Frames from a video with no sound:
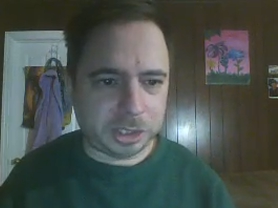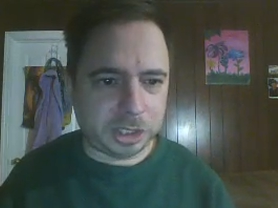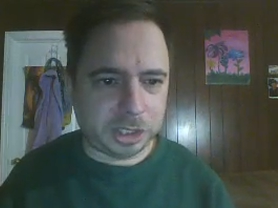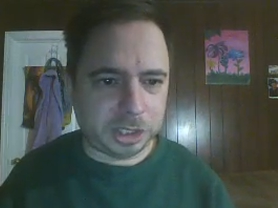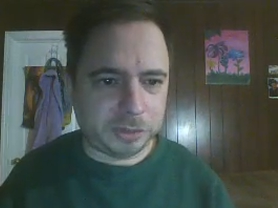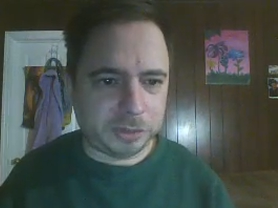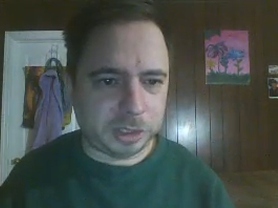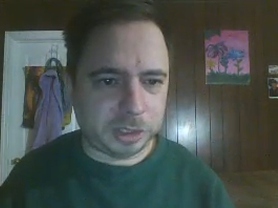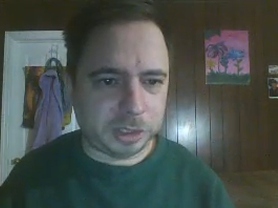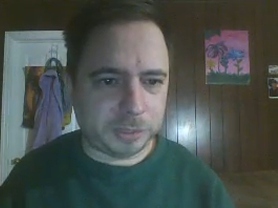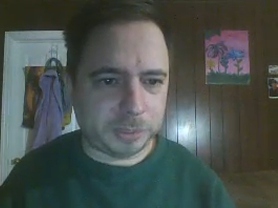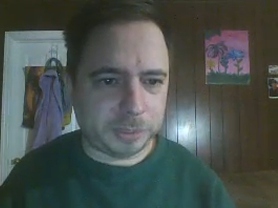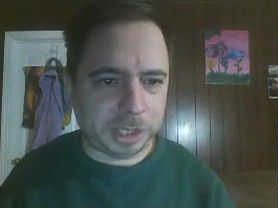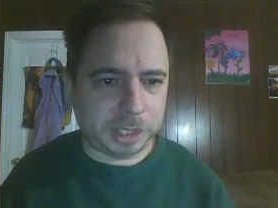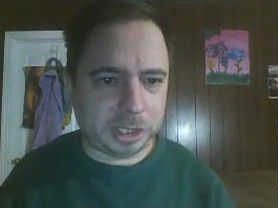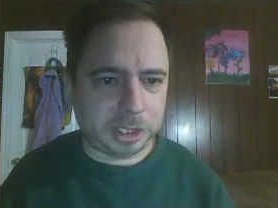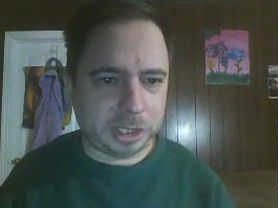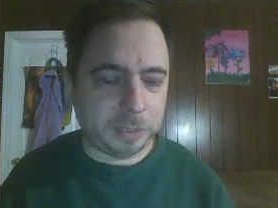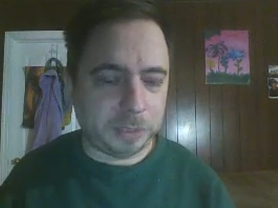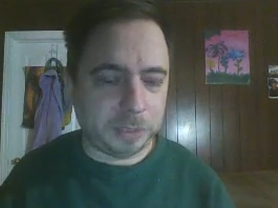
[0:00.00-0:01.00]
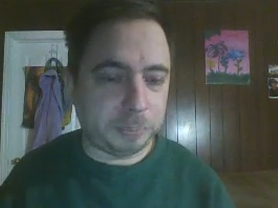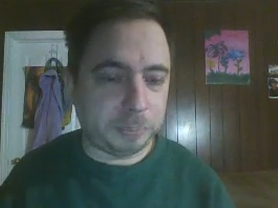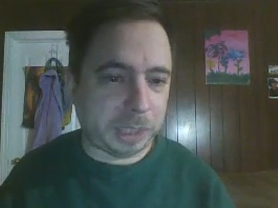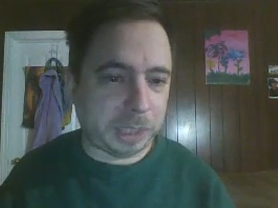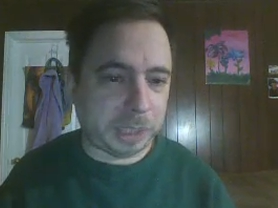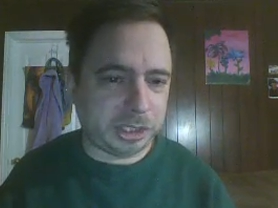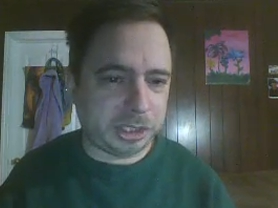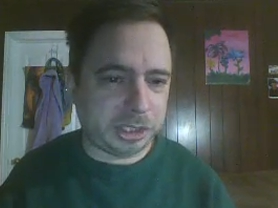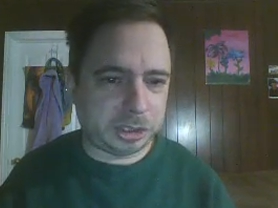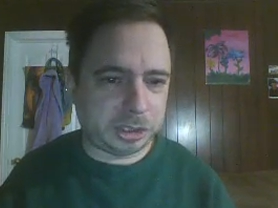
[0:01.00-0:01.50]
Taya flies back and then
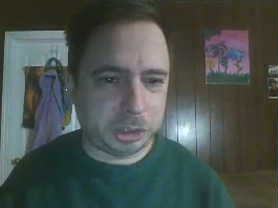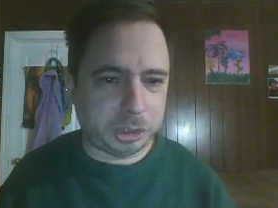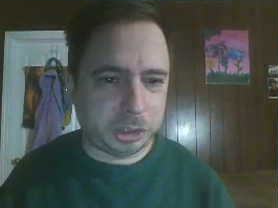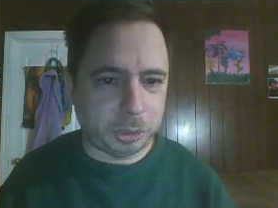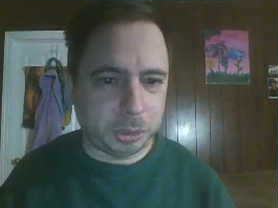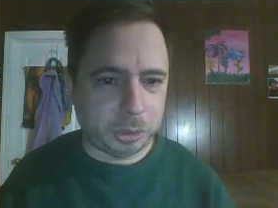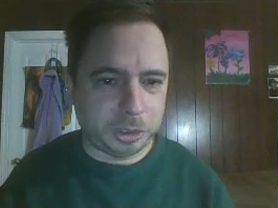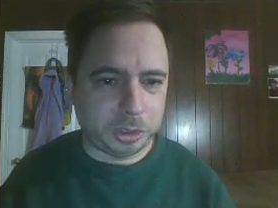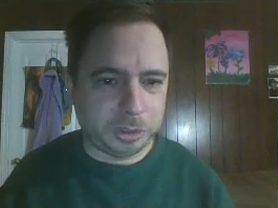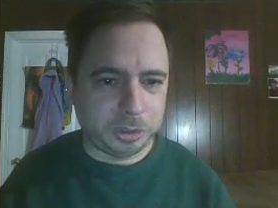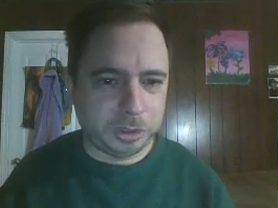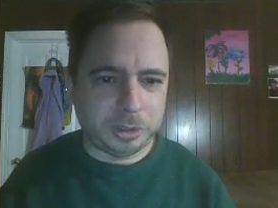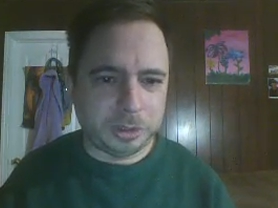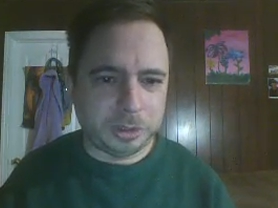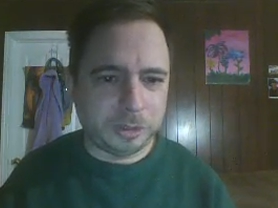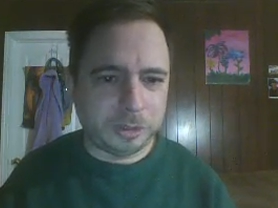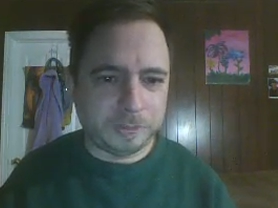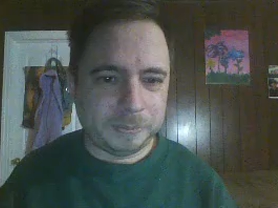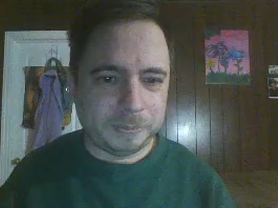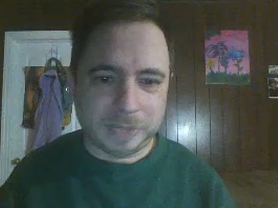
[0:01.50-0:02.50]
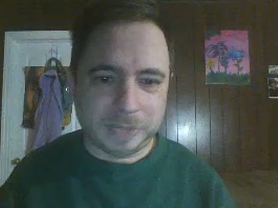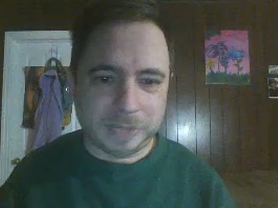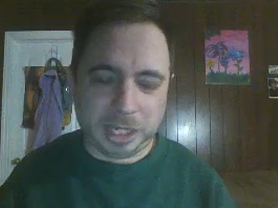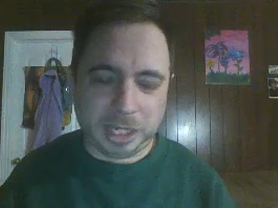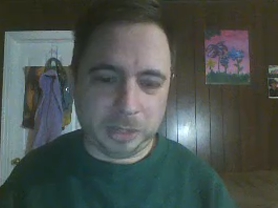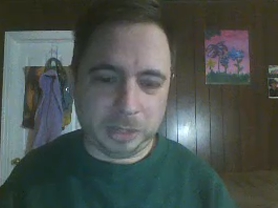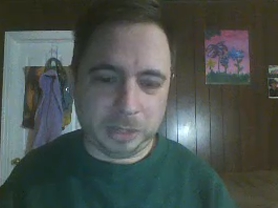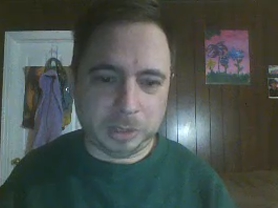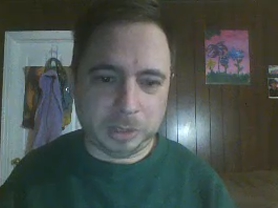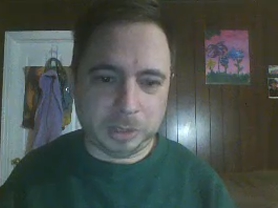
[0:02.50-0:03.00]
bites Jordynne.
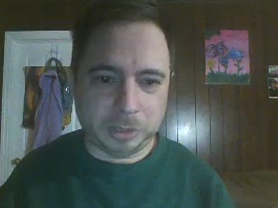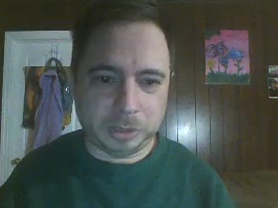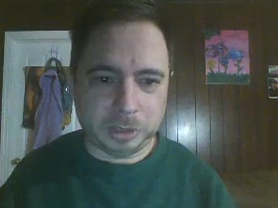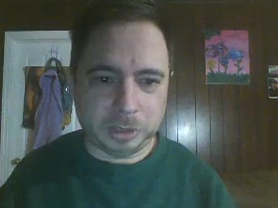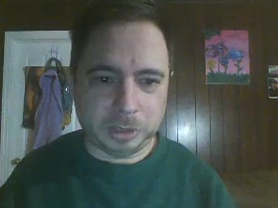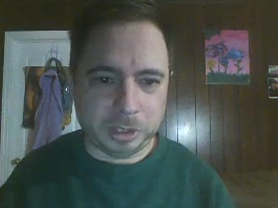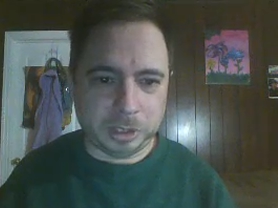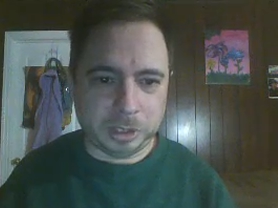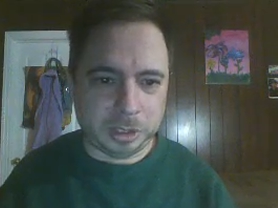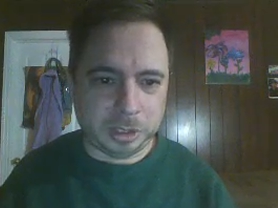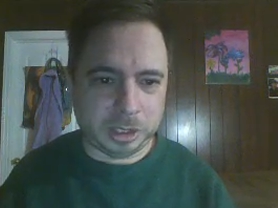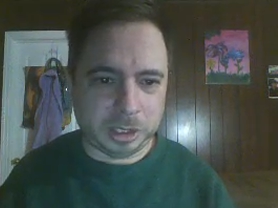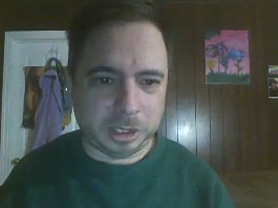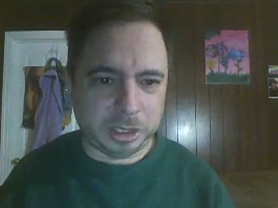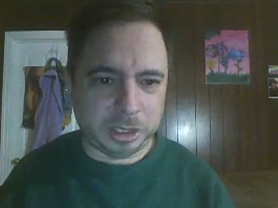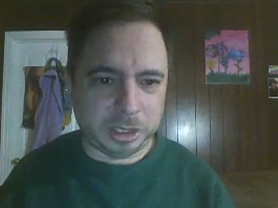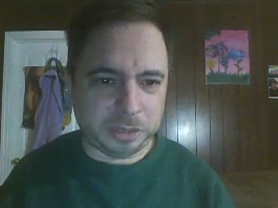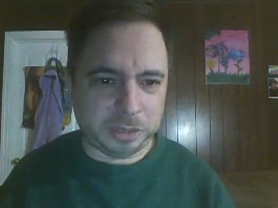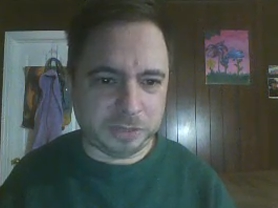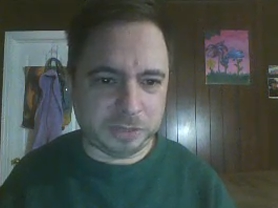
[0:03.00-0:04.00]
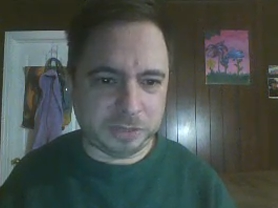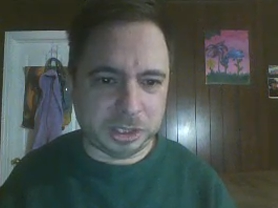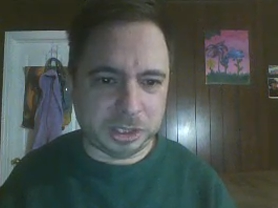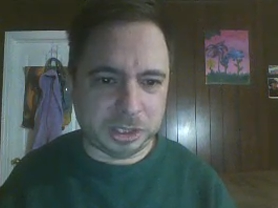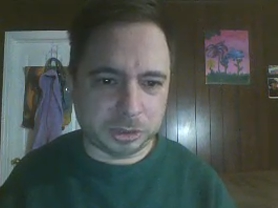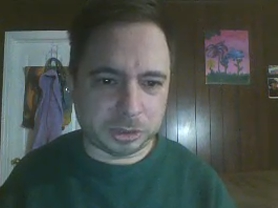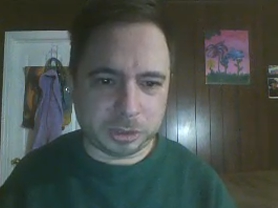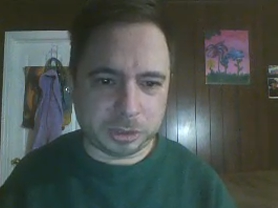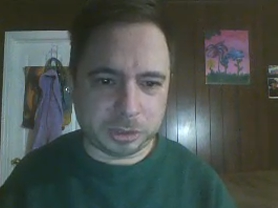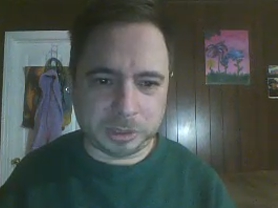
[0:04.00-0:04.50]
Ow, I don't know, uh, uh, like in the
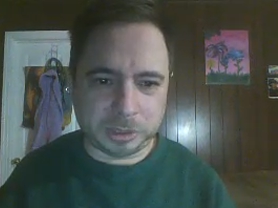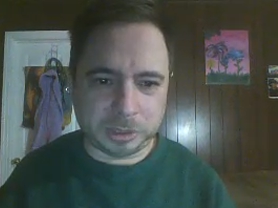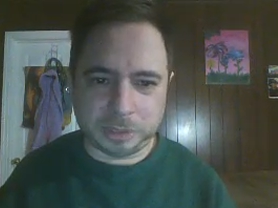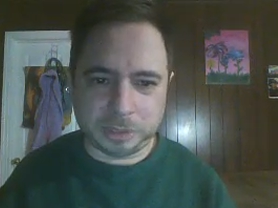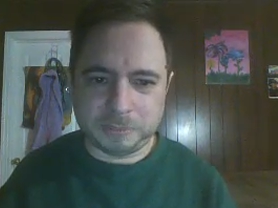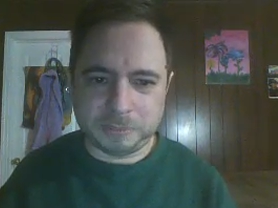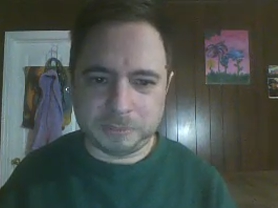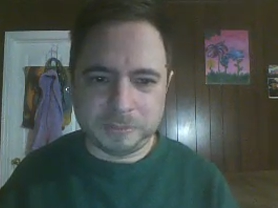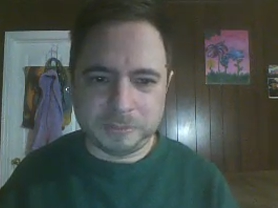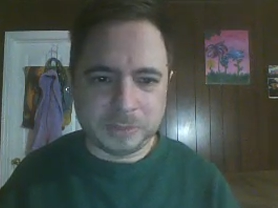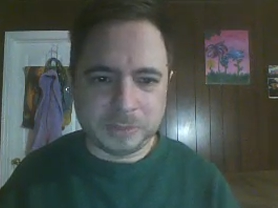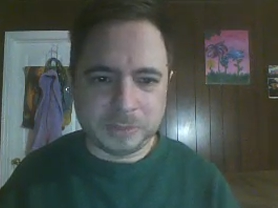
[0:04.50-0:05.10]
face or something like that.